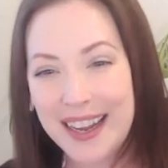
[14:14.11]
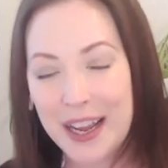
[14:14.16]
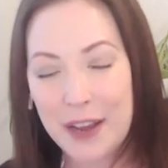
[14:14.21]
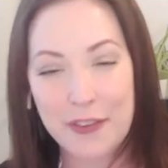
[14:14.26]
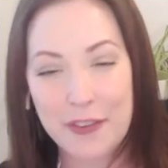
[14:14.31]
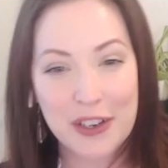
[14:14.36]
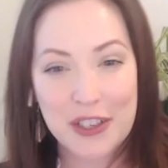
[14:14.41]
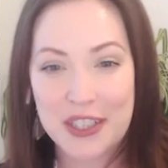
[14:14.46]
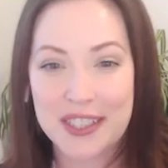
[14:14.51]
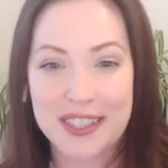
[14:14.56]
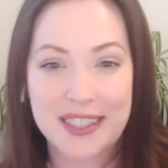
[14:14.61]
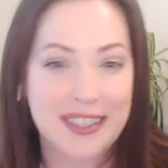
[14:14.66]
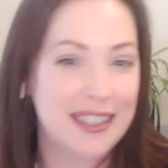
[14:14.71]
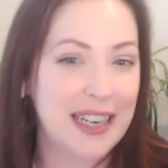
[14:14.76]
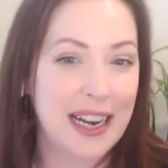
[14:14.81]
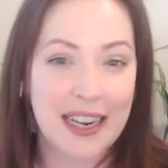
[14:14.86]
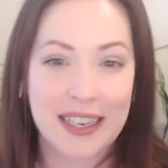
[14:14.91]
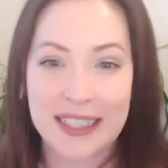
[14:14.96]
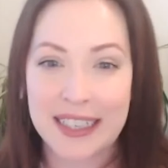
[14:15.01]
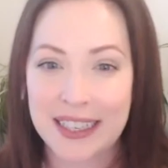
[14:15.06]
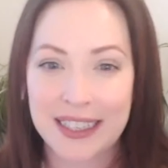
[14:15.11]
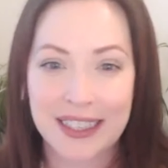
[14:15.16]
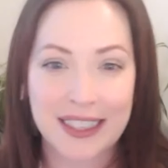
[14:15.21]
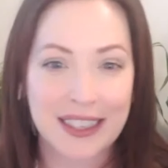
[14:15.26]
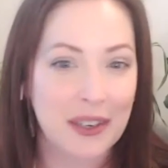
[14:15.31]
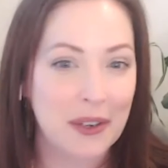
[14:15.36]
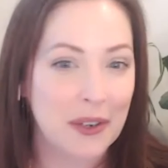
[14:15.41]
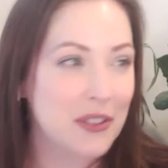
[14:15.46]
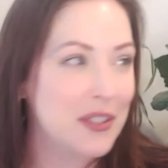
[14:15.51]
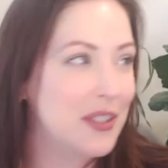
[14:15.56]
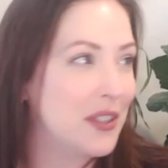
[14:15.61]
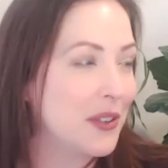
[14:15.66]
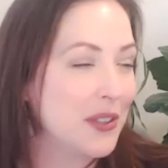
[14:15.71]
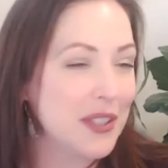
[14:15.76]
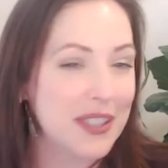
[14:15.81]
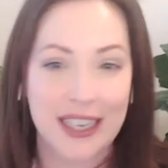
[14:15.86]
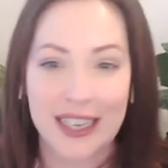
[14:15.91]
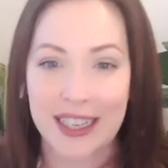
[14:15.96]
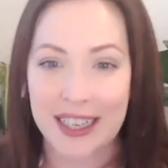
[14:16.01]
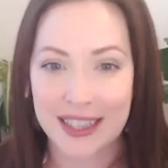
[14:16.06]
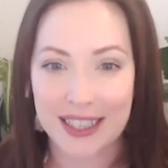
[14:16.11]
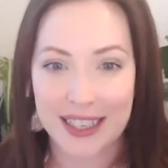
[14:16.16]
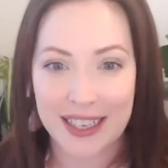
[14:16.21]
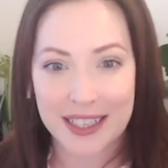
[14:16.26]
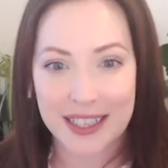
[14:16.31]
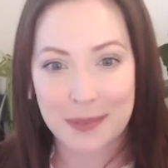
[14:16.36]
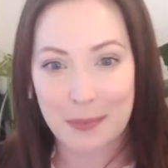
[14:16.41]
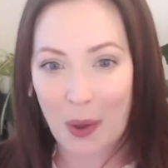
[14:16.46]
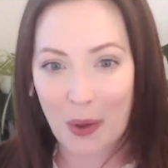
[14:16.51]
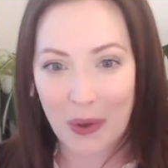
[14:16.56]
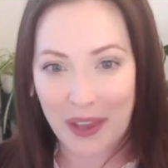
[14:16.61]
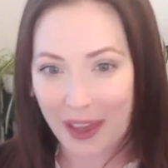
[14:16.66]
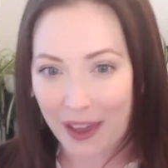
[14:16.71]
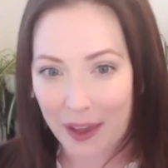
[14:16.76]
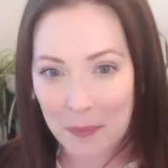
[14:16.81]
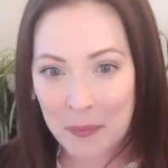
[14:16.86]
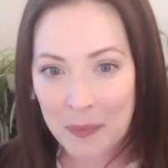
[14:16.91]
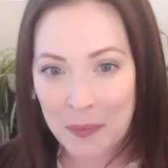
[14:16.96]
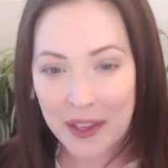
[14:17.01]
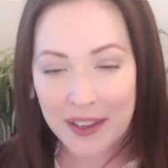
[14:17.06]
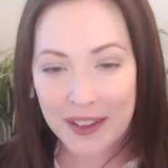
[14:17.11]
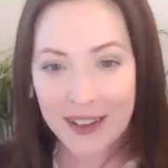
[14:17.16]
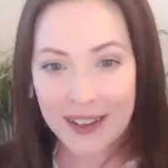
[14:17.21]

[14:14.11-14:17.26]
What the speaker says: If you're just standing, you know, you're sitting at the kids' ball game.